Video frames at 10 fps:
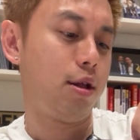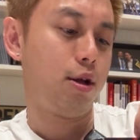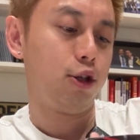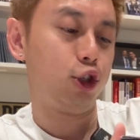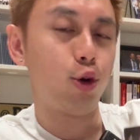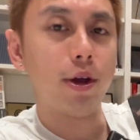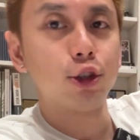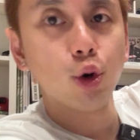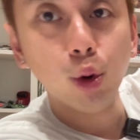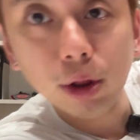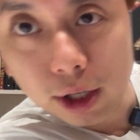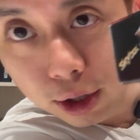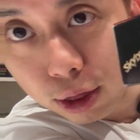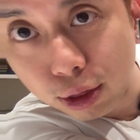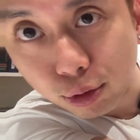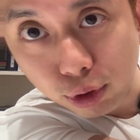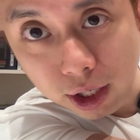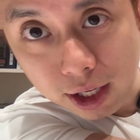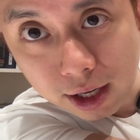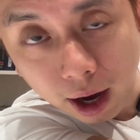so there's only
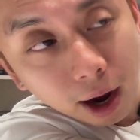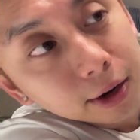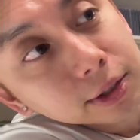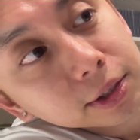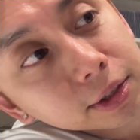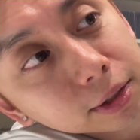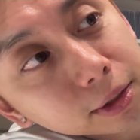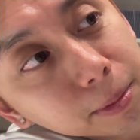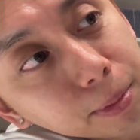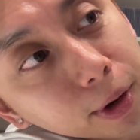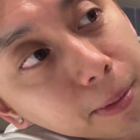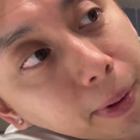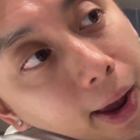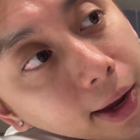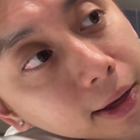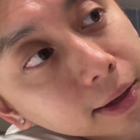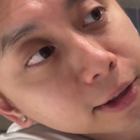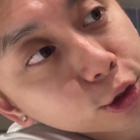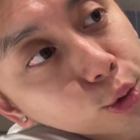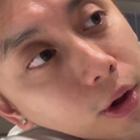3 cards per pack,
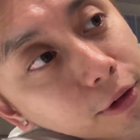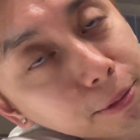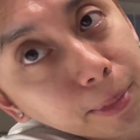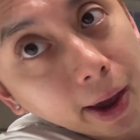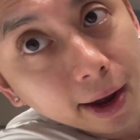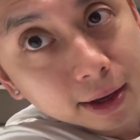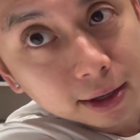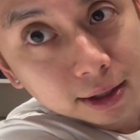12 pack